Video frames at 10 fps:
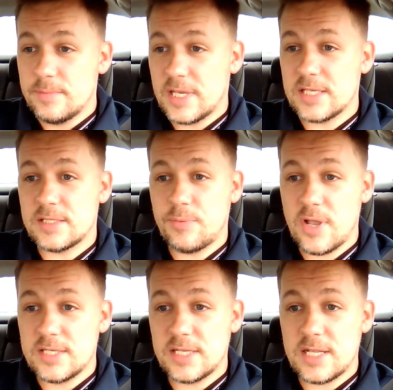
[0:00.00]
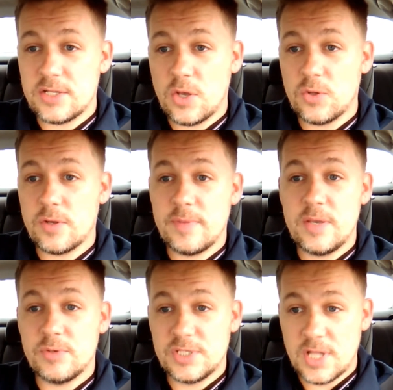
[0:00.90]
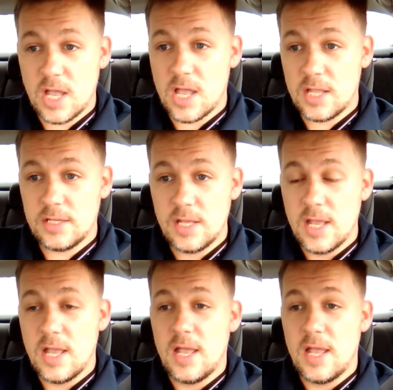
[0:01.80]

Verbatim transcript: because the president told him he was done